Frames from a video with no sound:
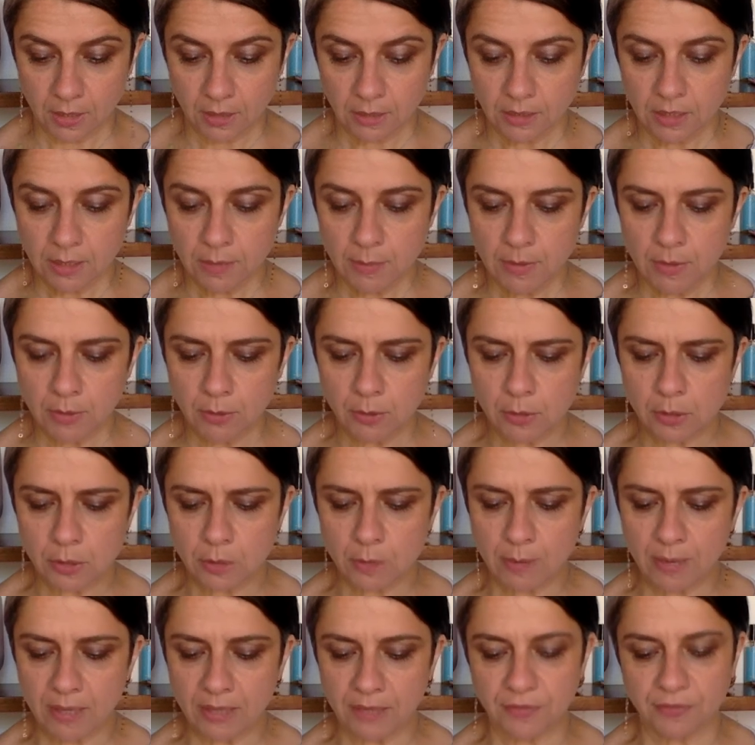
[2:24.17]
They may also
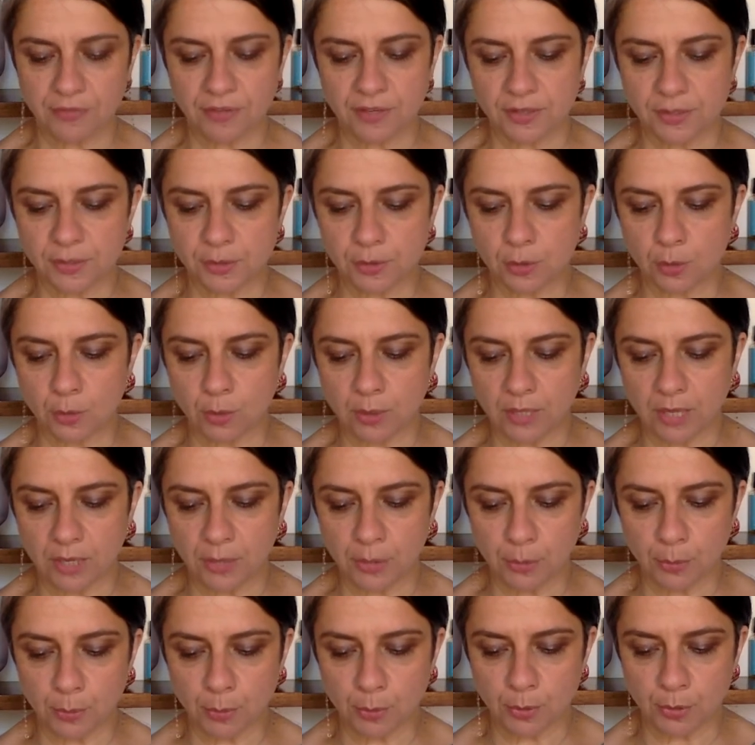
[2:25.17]
manifest through
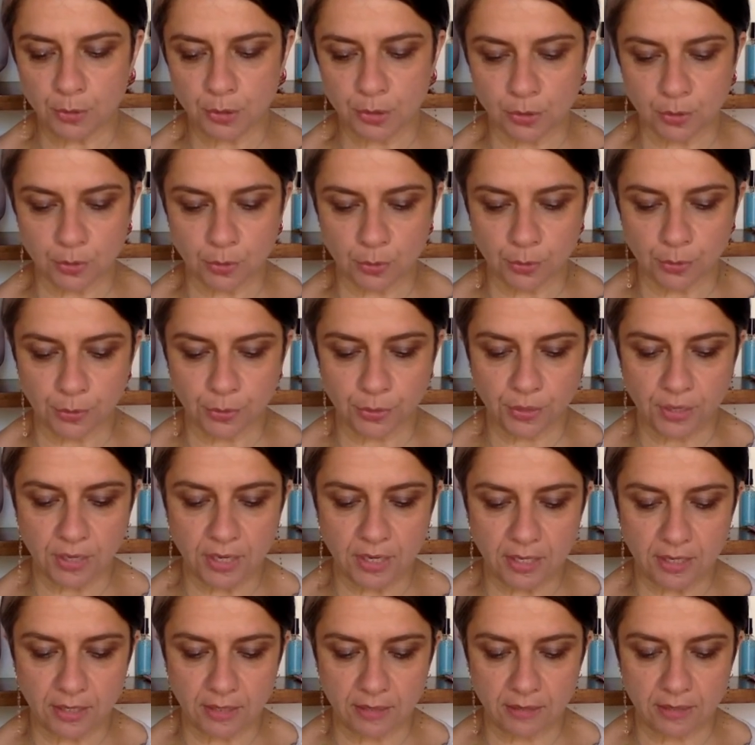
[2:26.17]
another person or
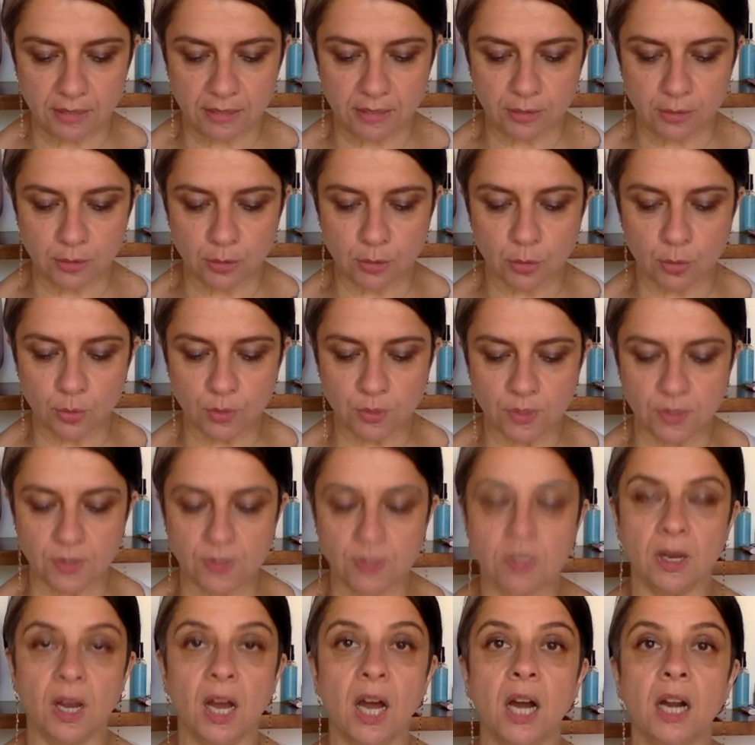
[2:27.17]
thing that
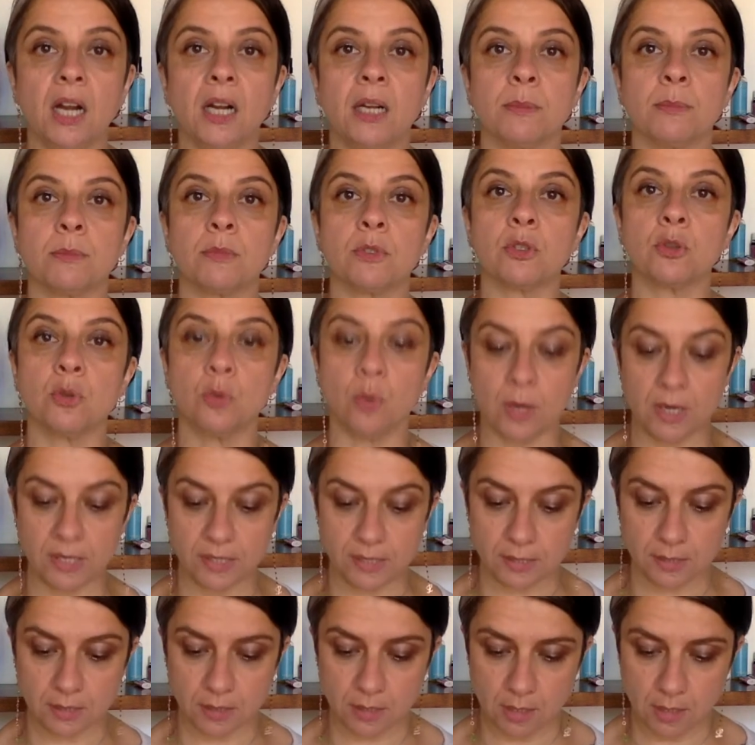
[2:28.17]
induces the harm to
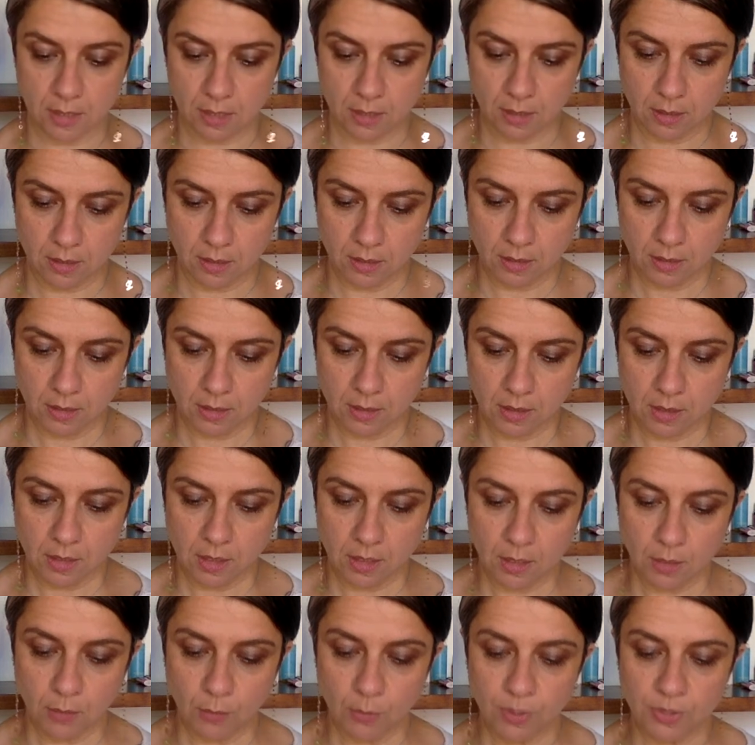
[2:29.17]
us.
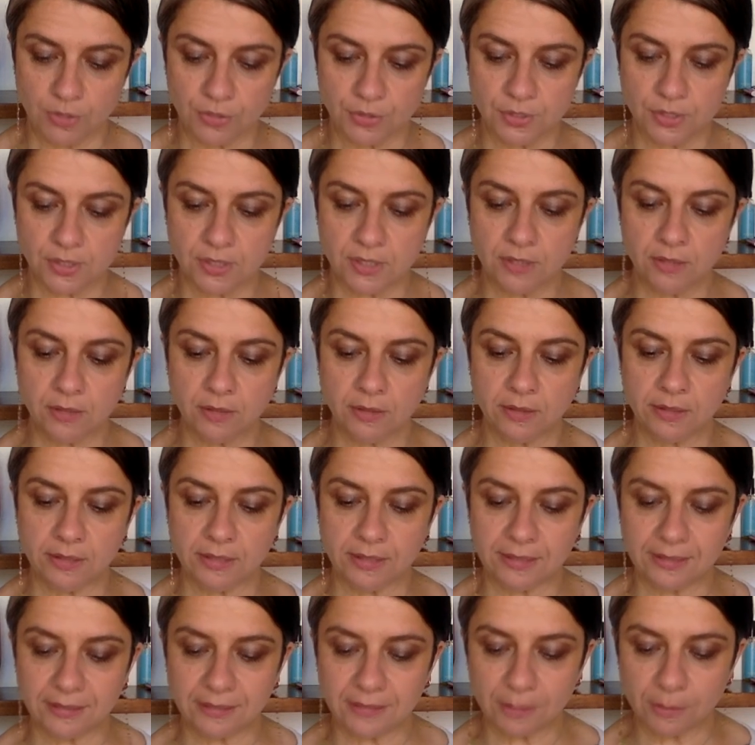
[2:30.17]
We are still the
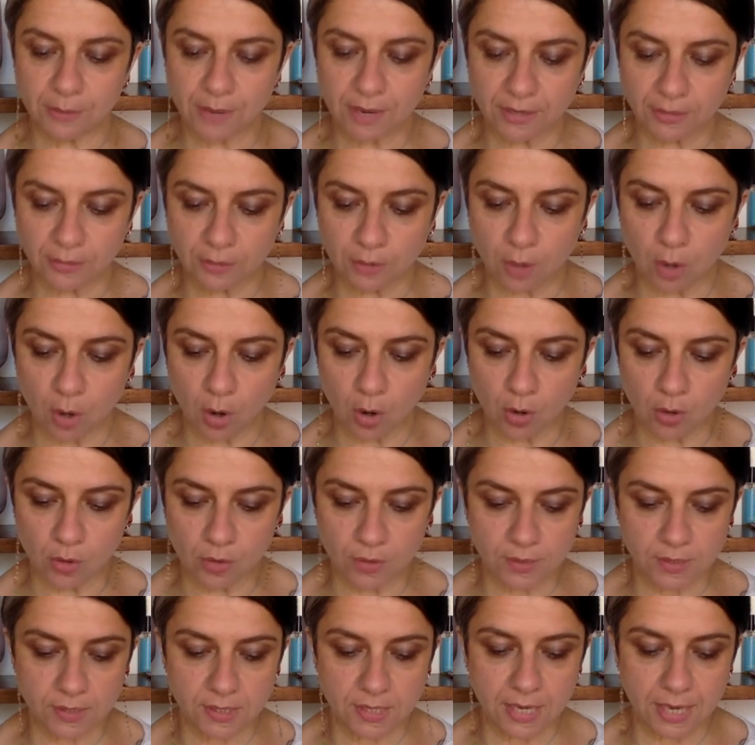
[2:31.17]
indirect
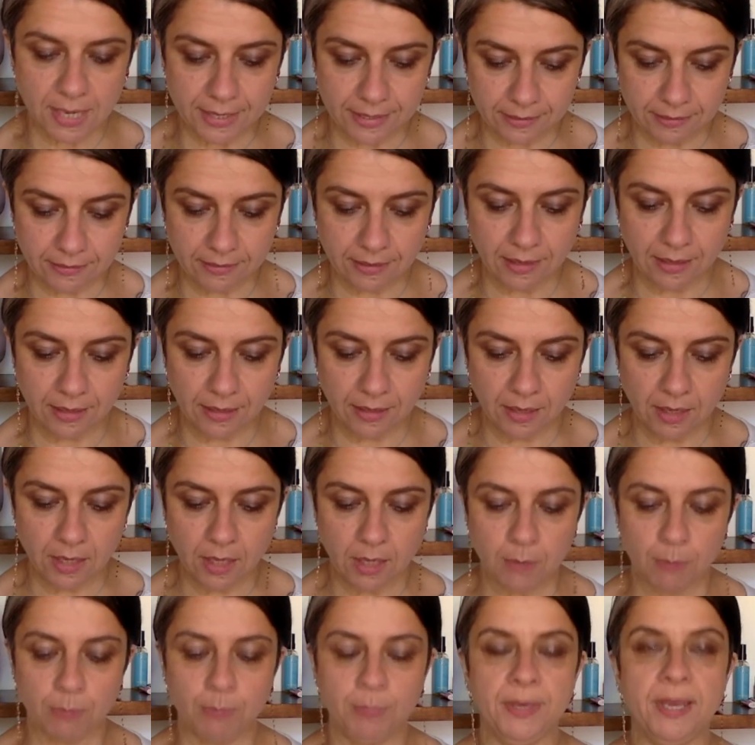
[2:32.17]
cause, kārita,
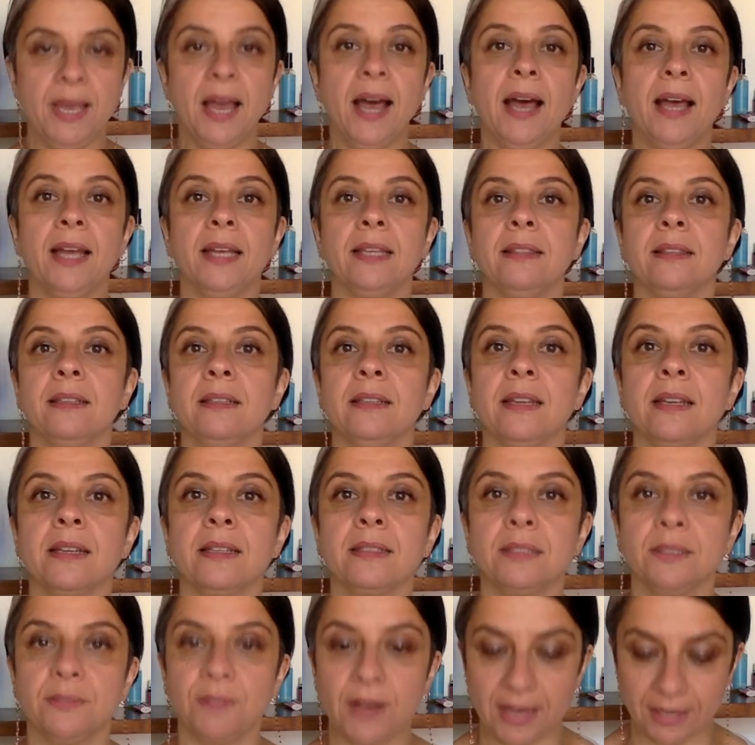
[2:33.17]
behind the
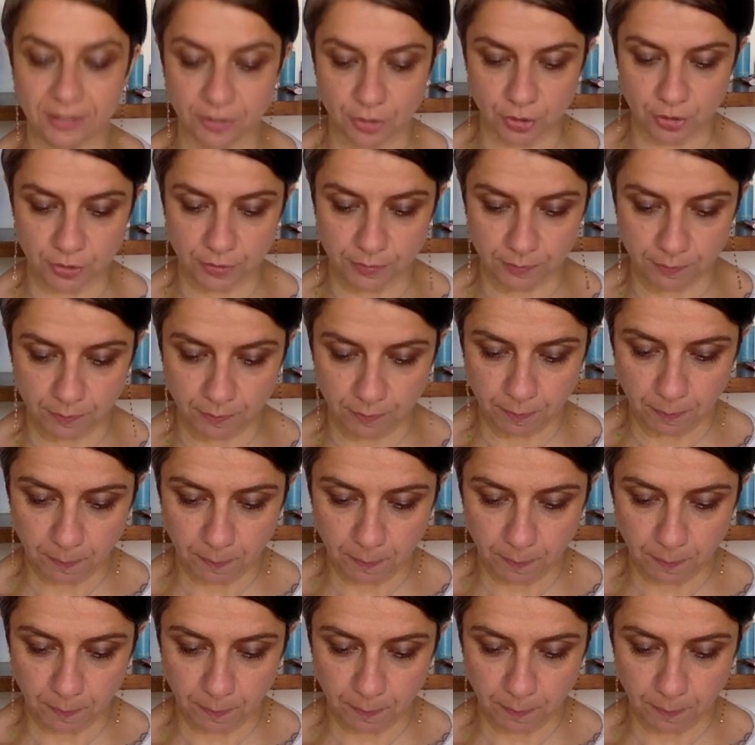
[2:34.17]
negative action.